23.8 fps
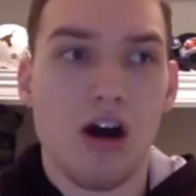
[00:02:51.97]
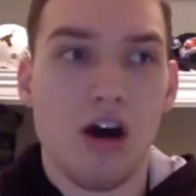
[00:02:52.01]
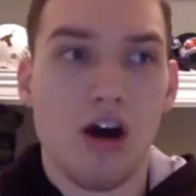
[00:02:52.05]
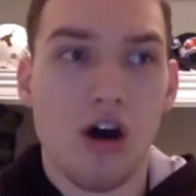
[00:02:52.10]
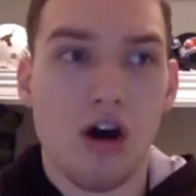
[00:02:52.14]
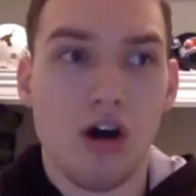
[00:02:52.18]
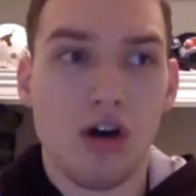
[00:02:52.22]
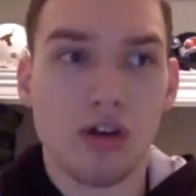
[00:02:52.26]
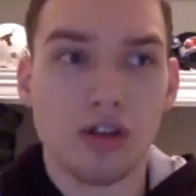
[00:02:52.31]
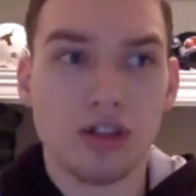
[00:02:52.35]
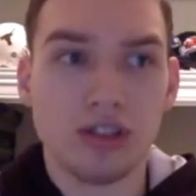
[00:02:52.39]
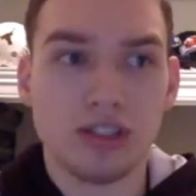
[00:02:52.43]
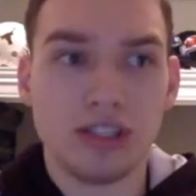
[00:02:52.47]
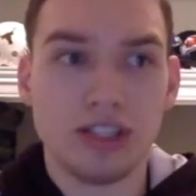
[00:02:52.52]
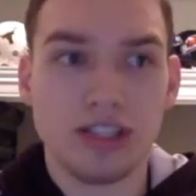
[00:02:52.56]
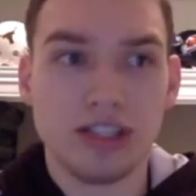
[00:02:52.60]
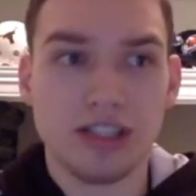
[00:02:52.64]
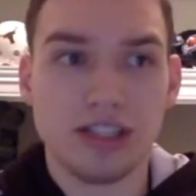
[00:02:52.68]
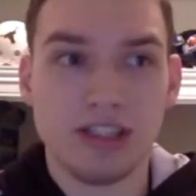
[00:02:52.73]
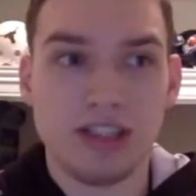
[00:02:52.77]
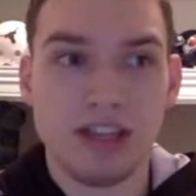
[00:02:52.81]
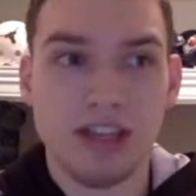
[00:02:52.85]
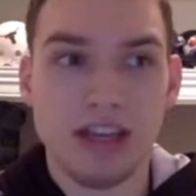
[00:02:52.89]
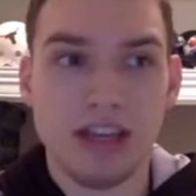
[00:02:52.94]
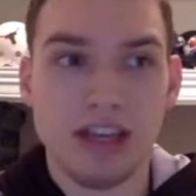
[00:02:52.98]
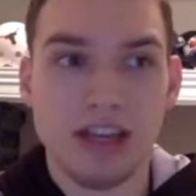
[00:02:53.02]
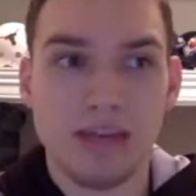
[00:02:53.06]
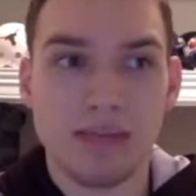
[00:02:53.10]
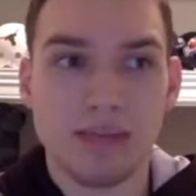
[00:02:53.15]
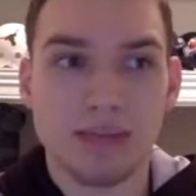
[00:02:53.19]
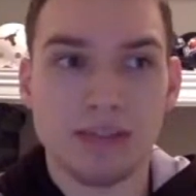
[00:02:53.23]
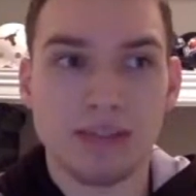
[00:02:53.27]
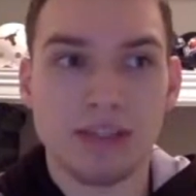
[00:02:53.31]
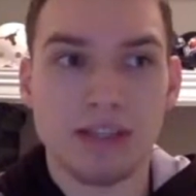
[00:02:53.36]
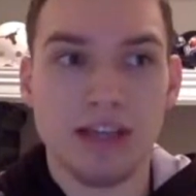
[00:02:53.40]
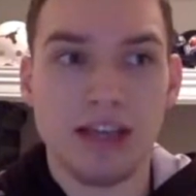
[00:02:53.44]
All six
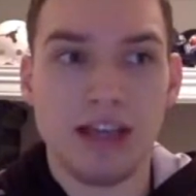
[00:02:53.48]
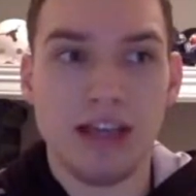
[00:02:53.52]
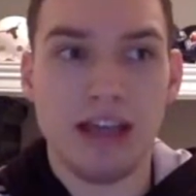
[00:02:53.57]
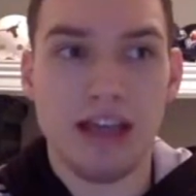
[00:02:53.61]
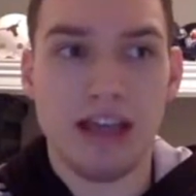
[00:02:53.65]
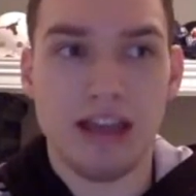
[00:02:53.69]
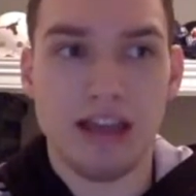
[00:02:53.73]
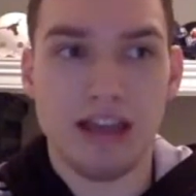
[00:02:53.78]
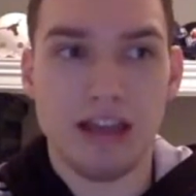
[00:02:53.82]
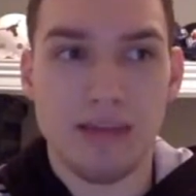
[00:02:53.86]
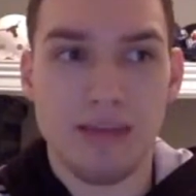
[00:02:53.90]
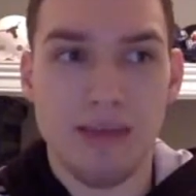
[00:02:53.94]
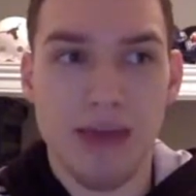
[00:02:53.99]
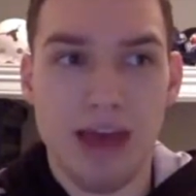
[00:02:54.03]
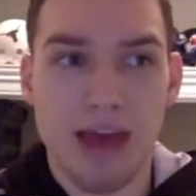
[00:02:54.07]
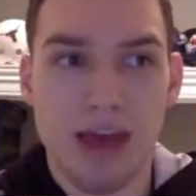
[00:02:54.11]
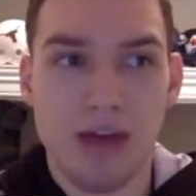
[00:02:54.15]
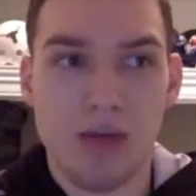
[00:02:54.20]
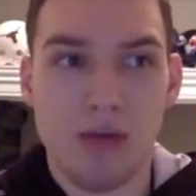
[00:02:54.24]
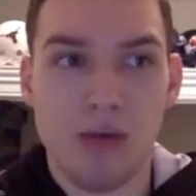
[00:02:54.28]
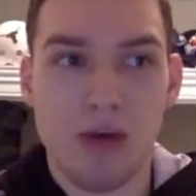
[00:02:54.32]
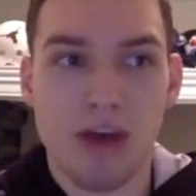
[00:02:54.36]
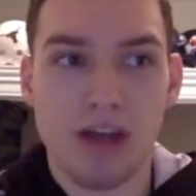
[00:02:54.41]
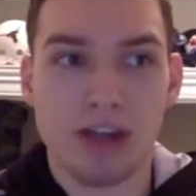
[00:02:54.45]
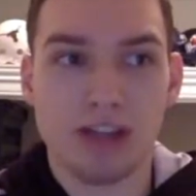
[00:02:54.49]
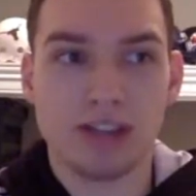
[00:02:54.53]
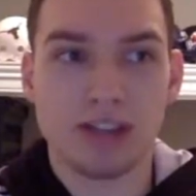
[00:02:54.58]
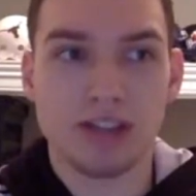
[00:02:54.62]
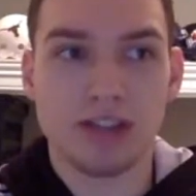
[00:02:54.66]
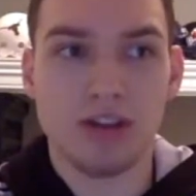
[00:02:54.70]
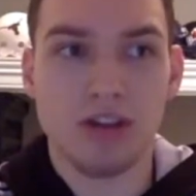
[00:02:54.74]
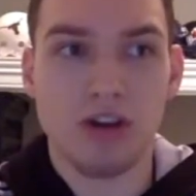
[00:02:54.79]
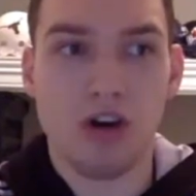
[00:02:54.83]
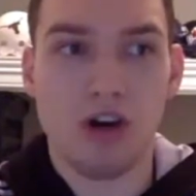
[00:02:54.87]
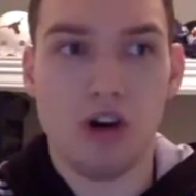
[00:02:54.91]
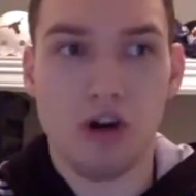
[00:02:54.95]
teams in the MAC
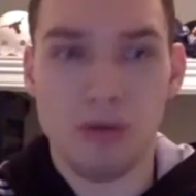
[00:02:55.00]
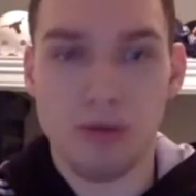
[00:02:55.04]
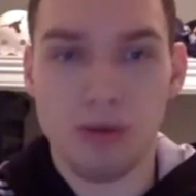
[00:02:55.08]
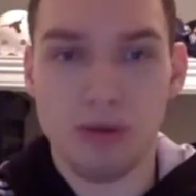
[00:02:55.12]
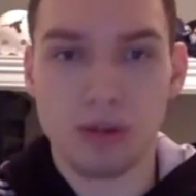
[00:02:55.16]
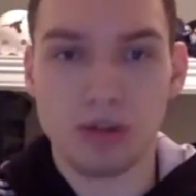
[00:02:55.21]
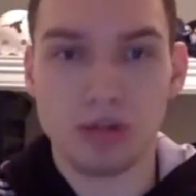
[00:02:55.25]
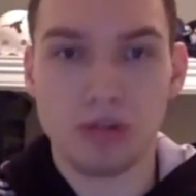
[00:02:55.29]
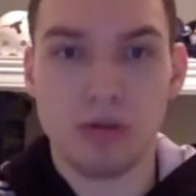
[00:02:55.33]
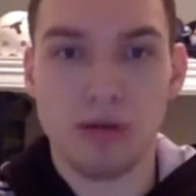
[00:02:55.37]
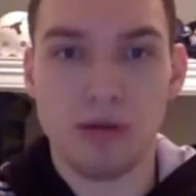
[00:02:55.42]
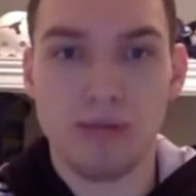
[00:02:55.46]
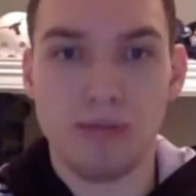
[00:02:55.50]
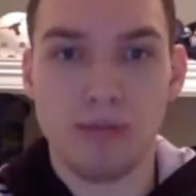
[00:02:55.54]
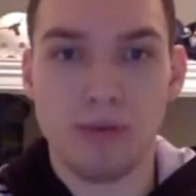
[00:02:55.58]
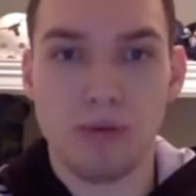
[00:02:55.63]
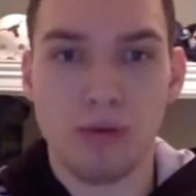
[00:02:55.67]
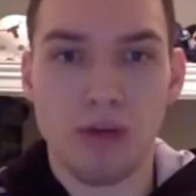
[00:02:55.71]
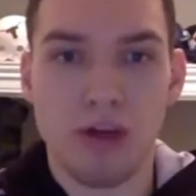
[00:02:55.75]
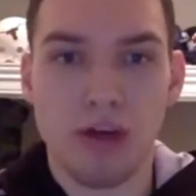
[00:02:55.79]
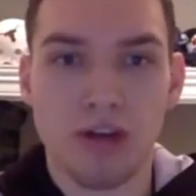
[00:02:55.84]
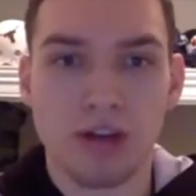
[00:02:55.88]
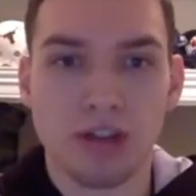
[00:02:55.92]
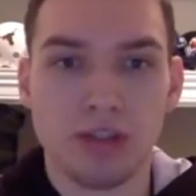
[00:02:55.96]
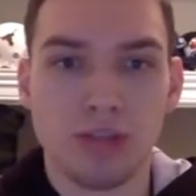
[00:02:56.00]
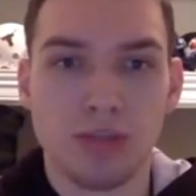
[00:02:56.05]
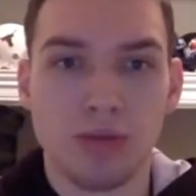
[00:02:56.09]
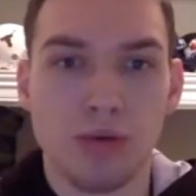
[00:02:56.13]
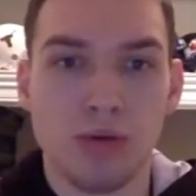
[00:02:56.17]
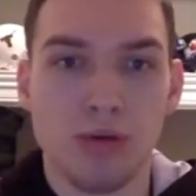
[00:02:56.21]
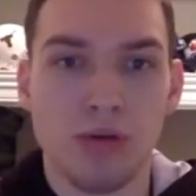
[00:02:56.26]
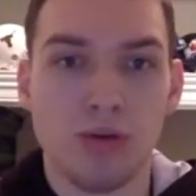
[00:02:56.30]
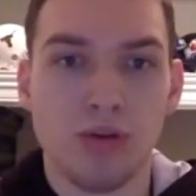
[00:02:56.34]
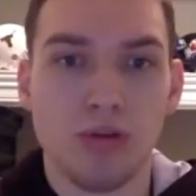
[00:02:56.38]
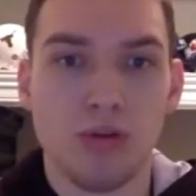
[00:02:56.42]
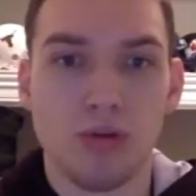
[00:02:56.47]
West almost went bowl
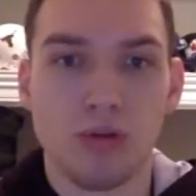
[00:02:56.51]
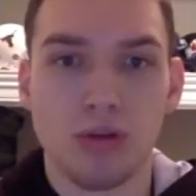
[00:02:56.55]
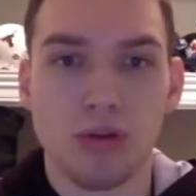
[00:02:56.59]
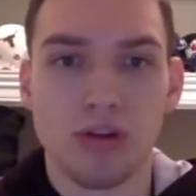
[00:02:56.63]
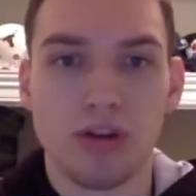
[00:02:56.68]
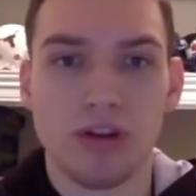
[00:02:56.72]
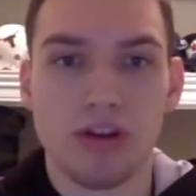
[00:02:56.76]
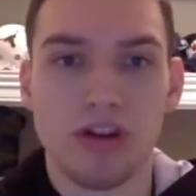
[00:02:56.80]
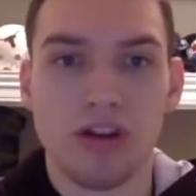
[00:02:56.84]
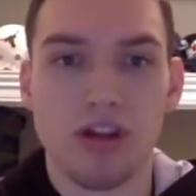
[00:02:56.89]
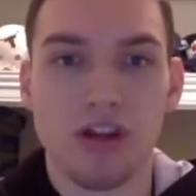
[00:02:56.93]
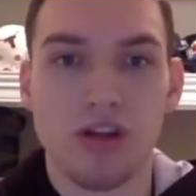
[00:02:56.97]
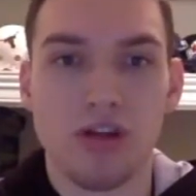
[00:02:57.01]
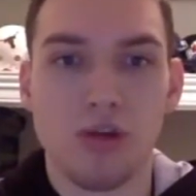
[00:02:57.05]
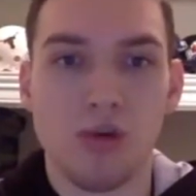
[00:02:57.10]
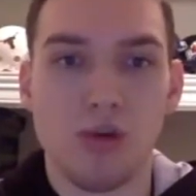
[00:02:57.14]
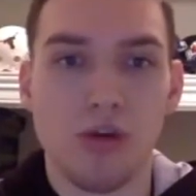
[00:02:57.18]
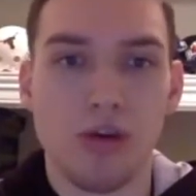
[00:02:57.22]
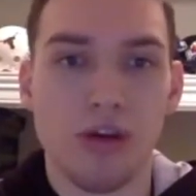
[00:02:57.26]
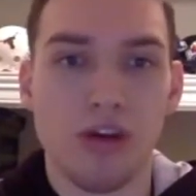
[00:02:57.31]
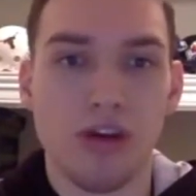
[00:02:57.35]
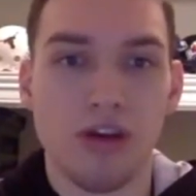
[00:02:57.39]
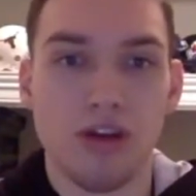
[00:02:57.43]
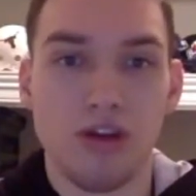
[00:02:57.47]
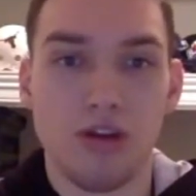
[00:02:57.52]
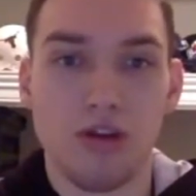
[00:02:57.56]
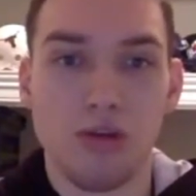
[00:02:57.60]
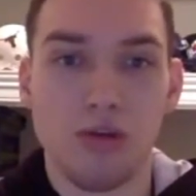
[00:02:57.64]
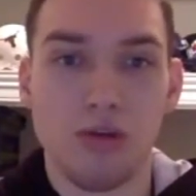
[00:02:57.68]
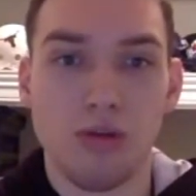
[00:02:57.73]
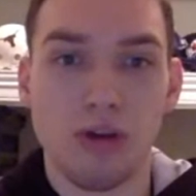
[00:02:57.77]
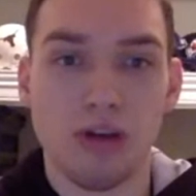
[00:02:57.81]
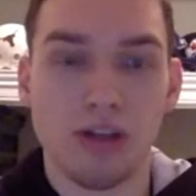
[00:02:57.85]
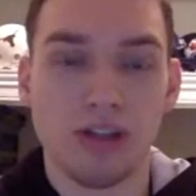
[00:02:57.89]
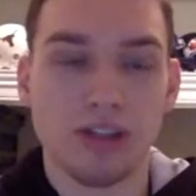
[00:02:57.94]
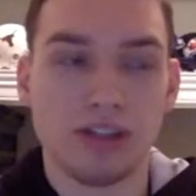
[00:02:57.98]
eligible. Northern Illinois, who
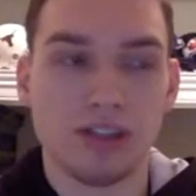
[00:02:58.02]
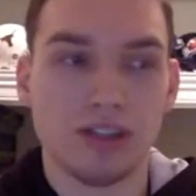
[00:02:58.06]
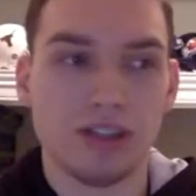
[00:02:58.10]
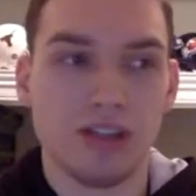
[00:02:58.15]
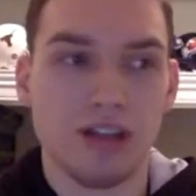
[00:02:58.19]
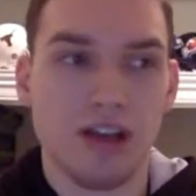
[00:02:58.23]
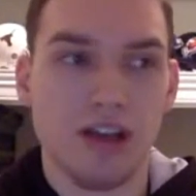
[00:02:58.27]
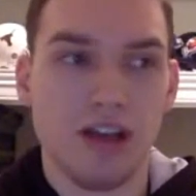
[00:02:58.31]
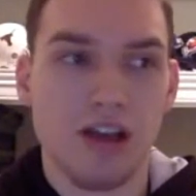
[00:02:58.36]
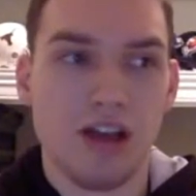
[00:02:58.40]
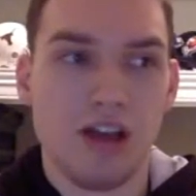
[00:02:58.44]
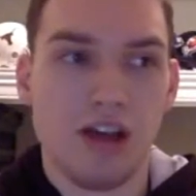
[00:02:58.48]
was